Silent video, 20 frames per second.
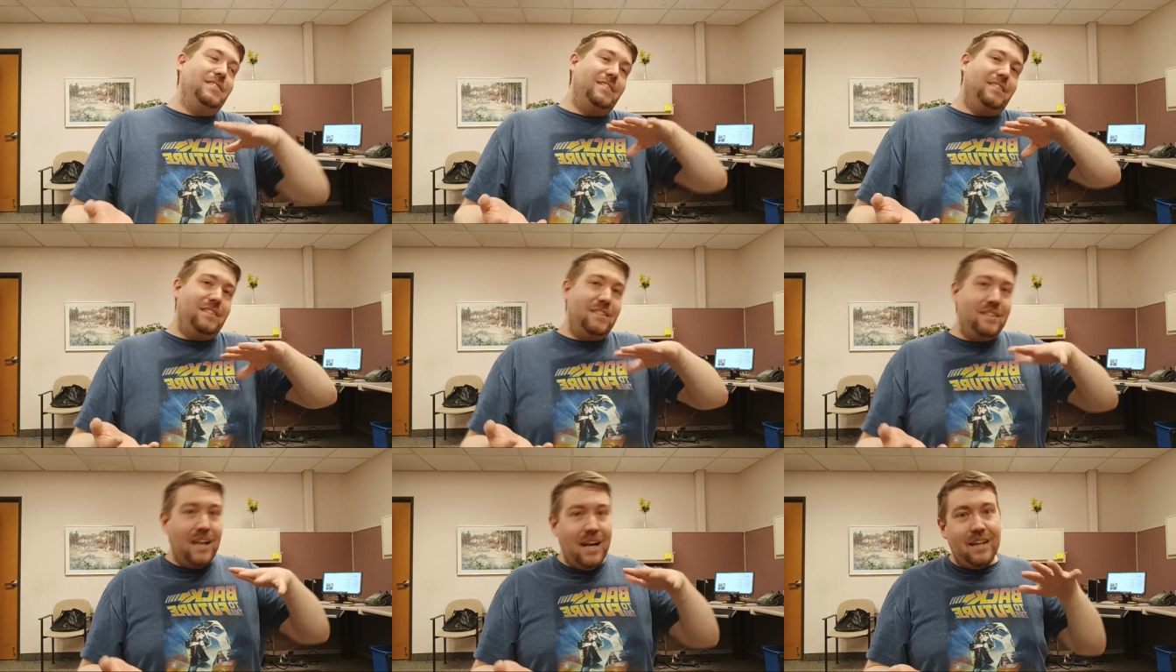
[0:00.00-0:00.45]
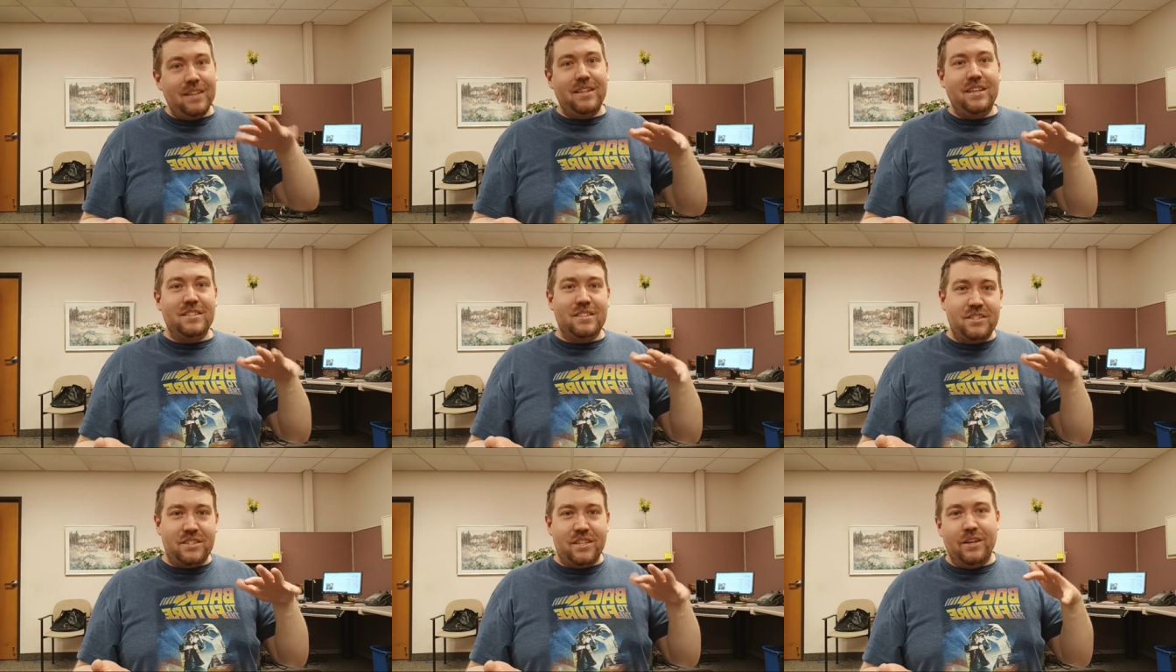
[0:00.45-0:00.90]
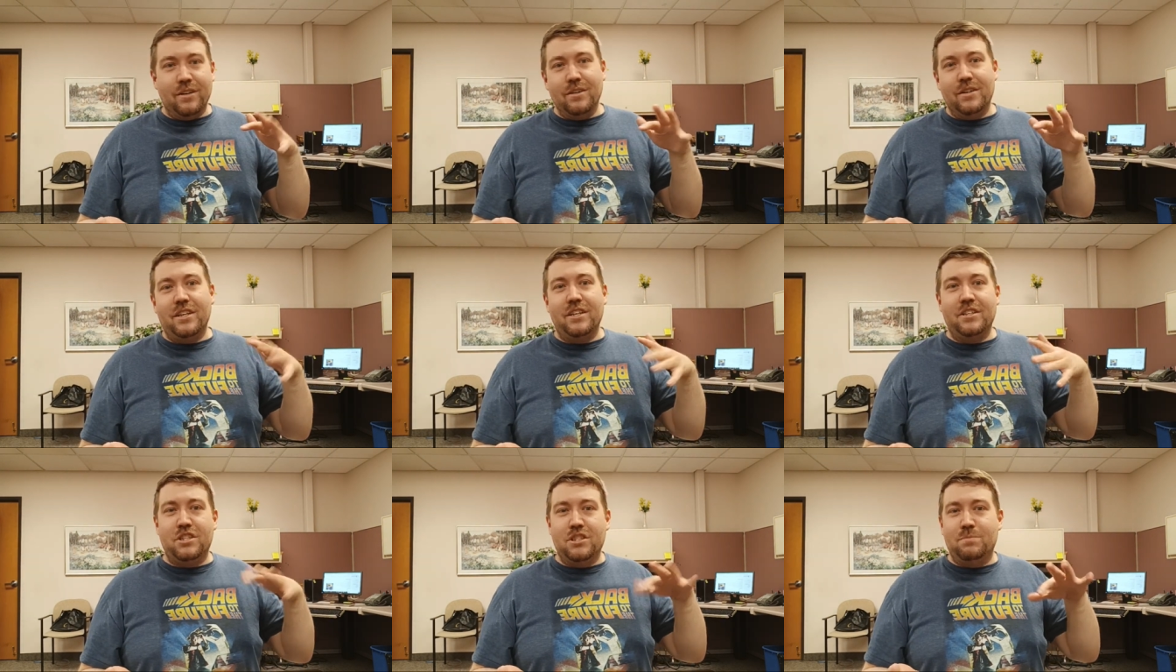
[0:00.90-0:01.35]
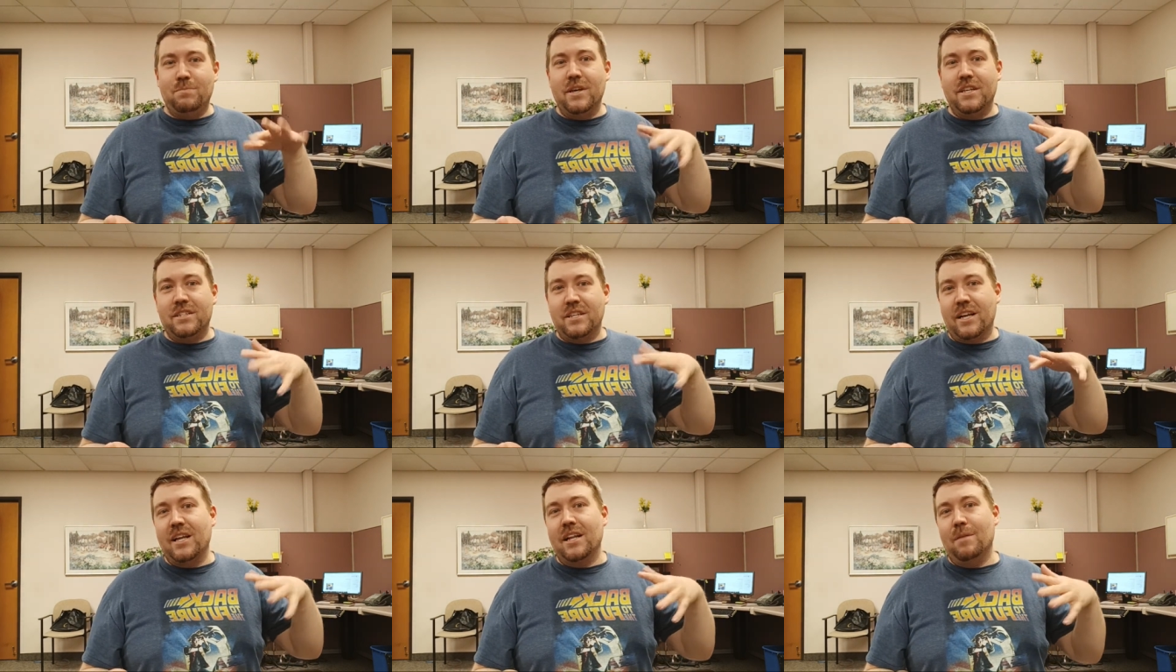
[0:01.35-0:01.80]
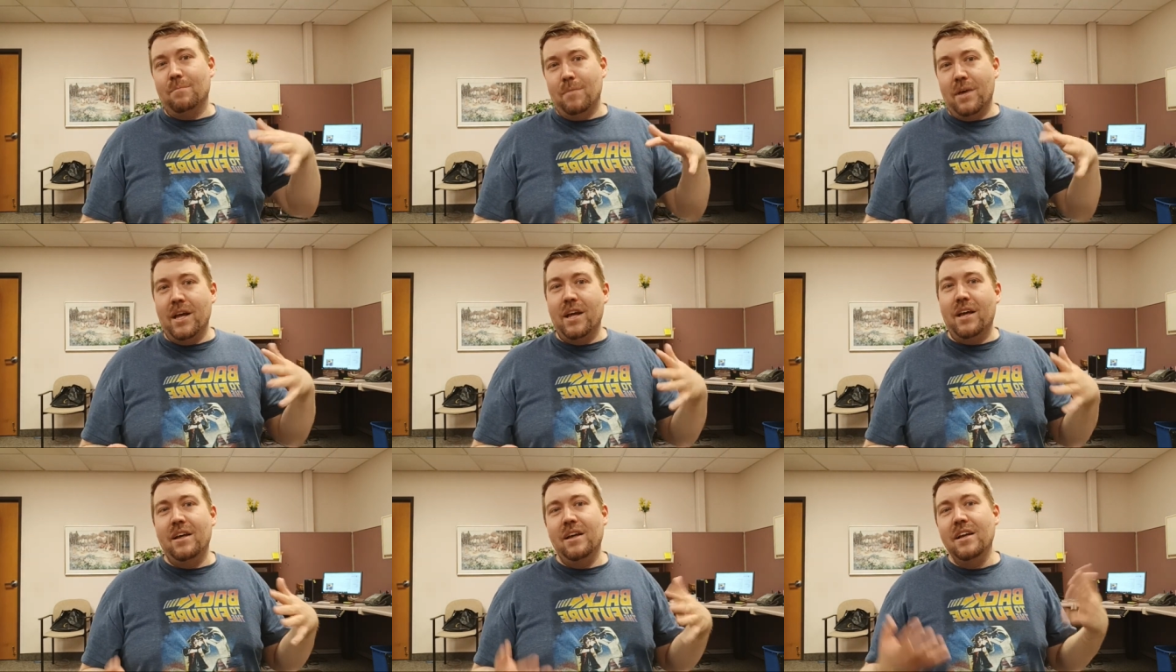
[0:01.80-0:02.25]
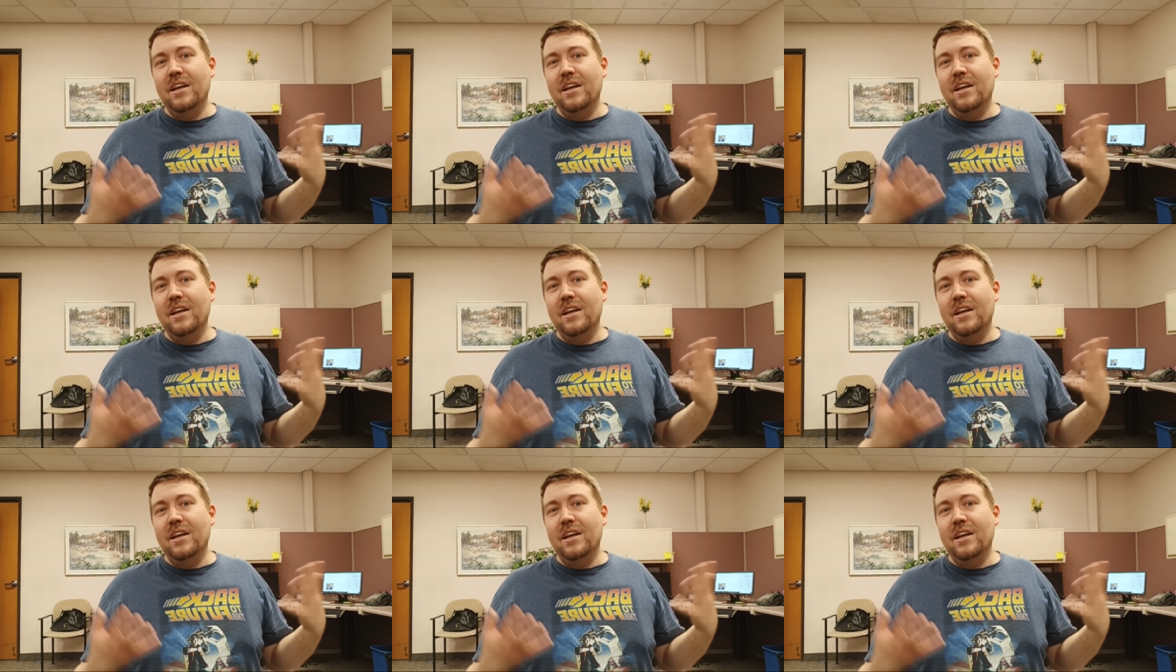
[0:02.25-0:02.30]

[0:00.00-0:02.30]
Not necessarily. It just makes it kind of meh.